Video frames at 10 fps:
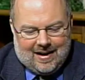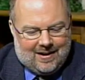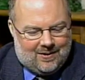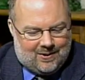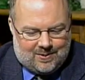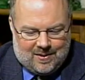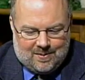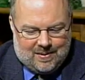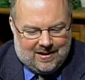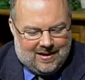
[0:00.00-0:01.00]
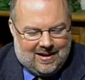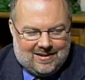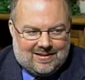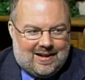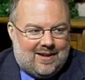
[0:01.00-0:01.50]
Anglos made big
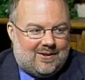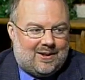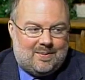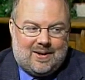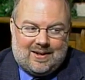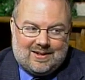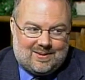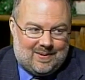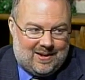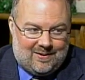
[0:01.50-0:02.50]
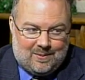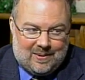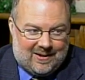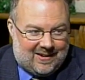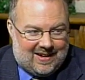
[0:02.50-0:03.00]
gains. African Americans made even
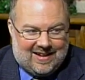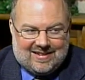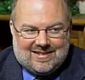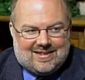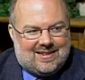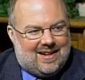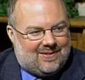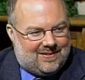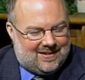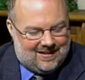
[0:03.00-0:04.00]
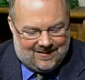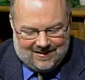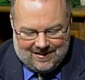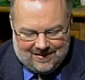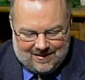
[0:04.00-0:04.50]
bigger gains.
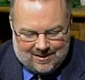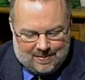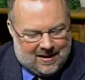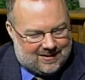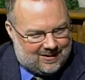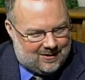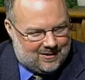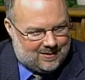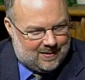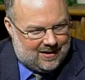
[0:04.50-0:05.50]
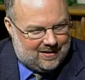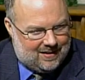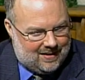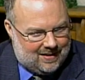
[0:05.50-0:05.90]
The Hispanic students made